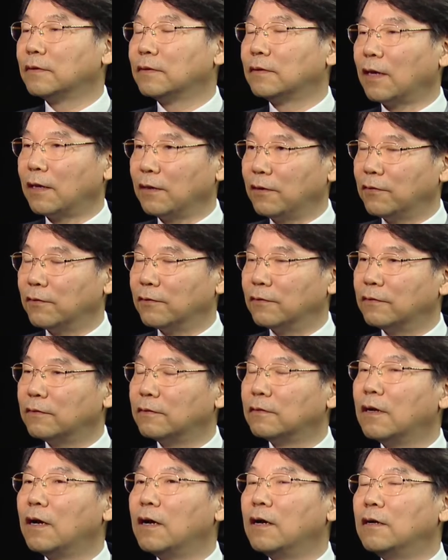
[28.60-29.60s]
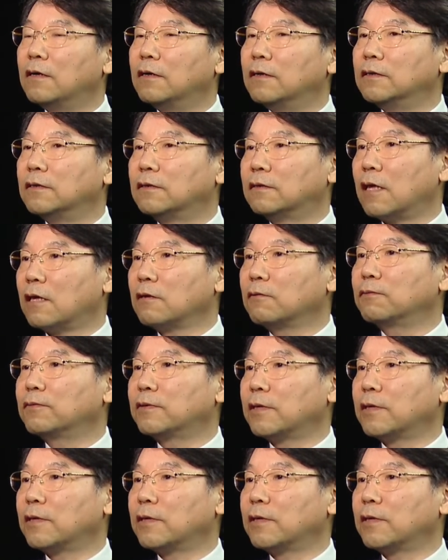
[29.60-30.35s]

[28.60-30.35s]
Thank you. Study Group